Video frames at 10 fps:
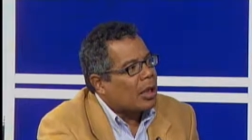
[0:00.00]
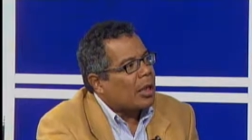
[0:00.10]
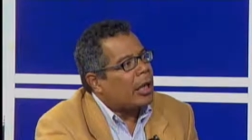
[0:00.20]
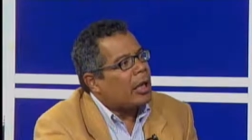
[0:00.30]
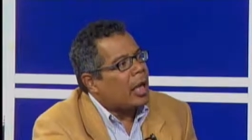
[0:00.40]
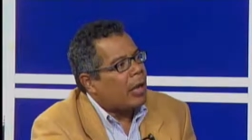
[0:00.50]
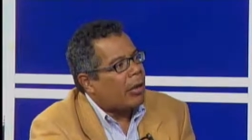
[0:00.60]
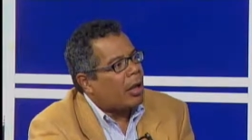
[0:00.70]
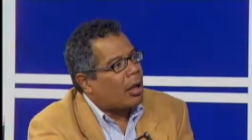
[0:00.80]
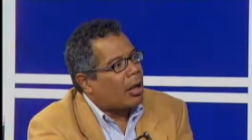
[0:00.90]
in
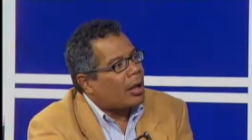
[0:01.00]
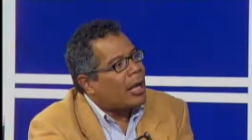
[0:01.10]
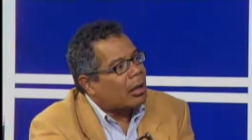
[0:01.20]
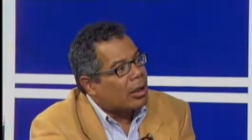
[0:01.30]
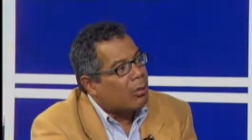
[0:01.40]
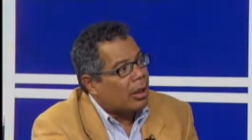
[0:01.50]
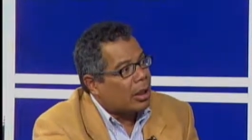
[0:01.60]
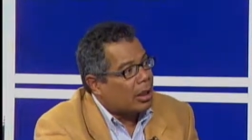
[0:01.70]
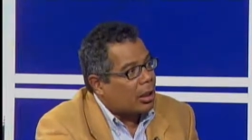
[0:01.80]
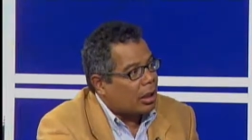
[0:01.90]
other Latin
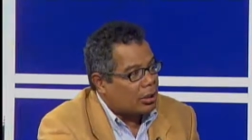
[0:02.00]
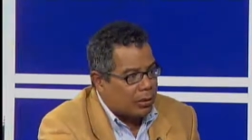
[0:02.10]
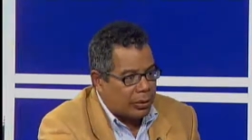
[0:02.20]
American countries,